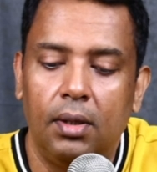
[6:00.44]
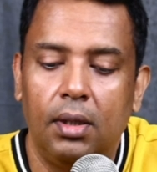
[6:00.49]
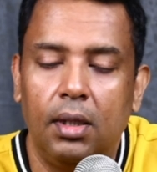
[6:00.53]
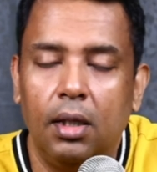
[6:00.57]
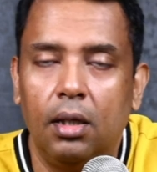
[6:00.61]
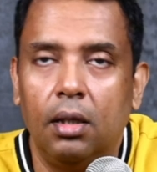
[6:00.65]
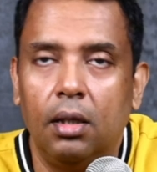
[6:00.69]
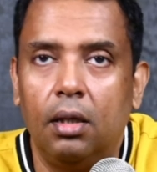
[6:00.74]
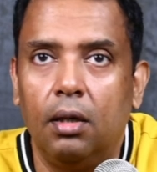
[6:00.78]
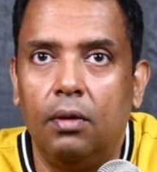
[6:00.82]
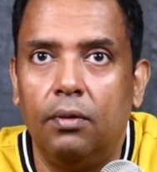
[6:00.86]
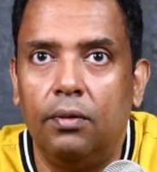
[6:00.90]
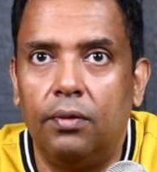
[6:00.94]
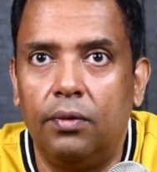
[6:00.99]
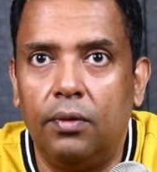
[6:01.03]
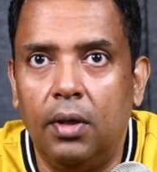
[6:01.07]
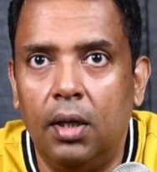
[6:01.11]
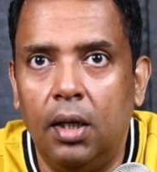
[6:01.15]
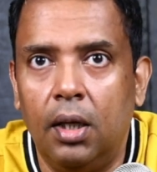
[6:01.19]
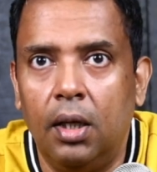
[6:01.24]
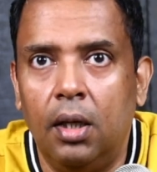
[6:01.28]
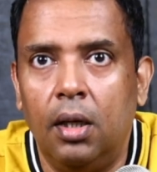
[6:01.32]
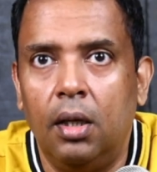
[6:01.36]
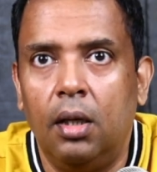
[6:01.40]
even think of
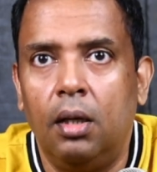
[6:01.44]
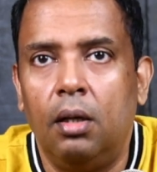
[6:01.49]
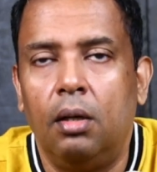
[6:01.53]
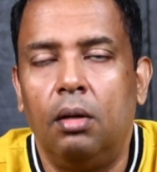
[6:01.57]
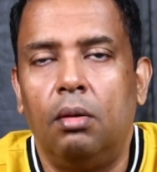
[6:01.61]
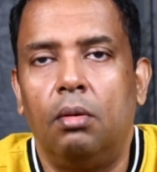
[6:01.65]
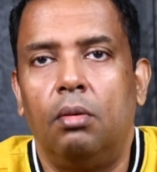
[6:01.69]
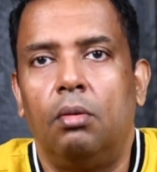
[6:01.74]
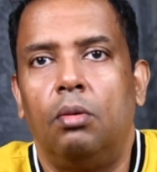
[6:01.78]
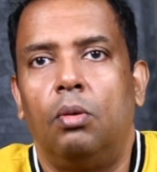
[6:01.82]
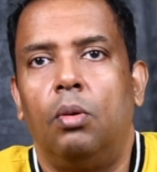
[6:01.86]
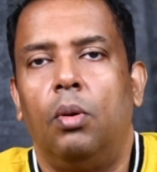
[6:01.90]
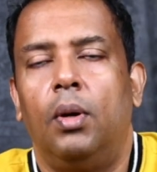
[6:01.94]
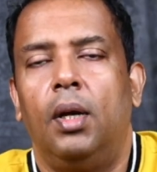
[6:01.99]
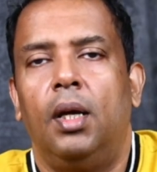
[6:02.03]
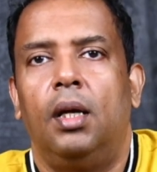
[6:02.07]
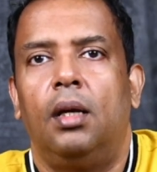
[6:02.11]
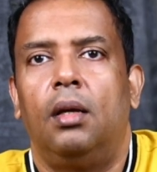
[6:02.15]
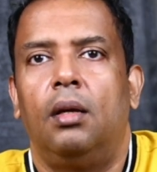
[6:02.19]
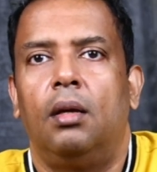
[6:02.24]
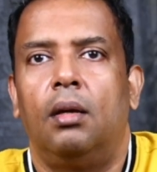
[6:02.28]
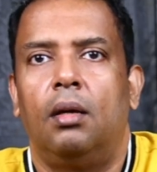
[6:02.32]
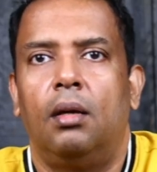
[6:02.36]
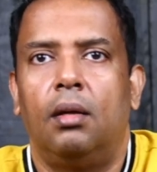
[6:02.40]

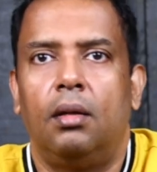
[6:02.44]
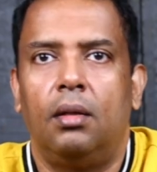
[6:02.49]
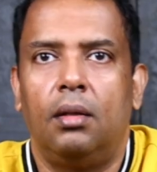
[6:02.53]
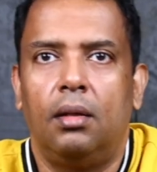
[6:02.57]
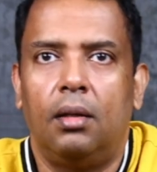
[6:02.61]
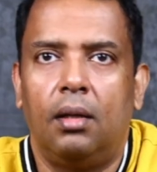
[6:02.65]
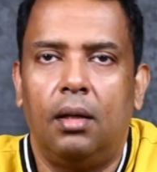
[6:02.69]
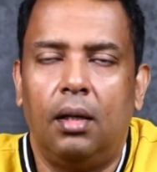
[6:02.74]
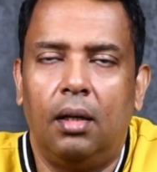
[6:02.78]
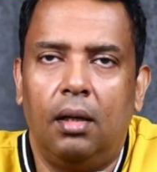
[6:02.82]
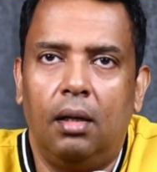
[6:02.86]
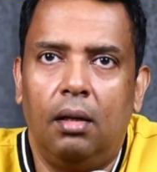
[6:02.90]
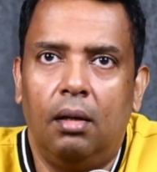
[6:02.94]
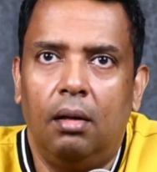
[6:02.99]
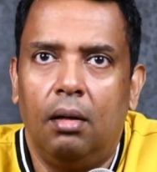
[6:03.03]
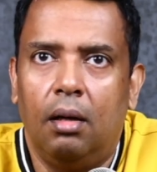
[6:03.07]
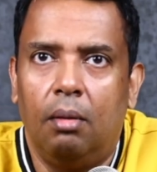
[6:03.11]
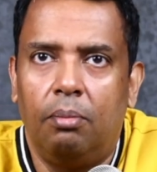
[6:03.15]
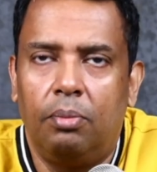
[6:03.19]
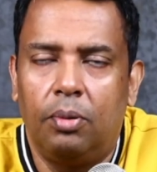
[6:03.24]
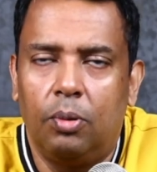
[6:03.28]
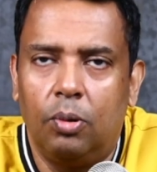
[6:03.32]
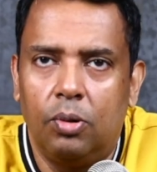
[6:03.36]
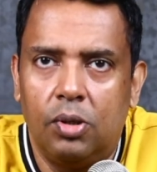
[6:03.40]
going and
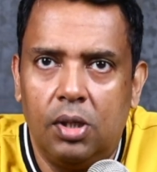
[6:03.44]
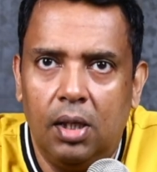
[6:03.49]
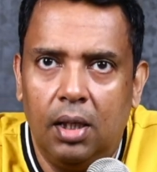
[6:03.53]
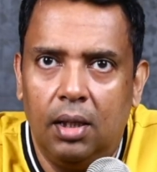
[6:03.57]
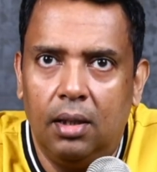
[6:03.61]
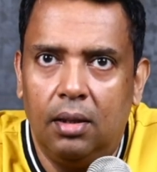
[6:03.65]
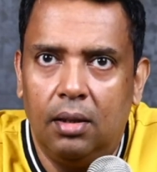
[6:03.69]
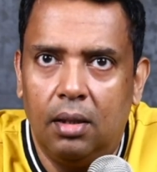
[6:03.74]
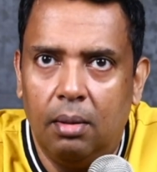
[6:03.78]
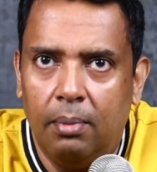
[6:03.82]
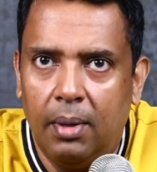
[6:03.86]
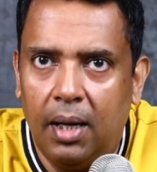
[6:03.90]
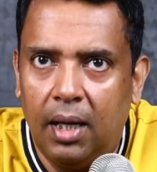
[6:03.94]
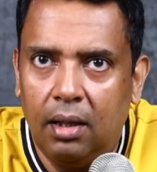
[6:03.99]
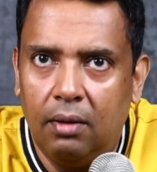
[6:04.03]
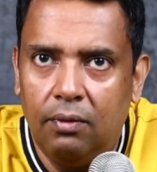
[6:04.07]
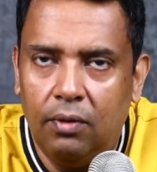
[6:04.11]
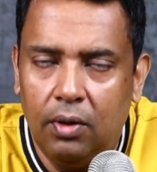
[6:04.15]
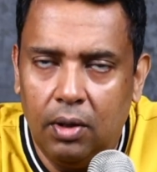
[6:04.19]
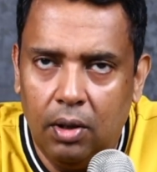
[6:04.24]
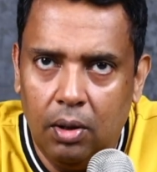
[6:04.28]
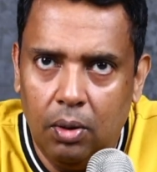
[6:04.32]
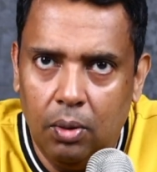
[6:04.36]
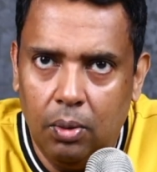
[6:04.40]
approaching the bank
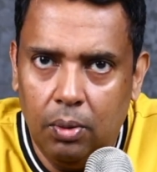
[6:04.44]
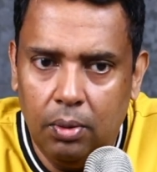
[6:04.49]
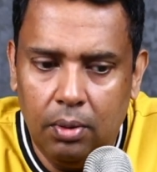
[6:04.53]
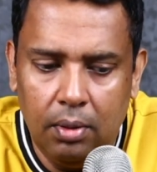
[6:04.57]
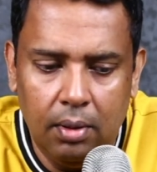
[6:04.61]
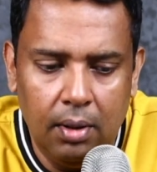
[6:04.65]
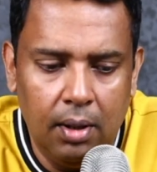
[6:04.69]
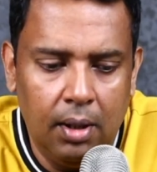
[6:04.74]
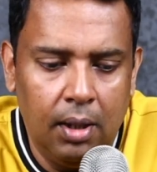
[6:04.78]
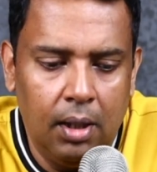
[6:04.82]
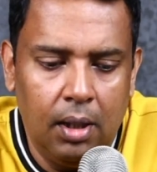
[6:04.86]
for a loan.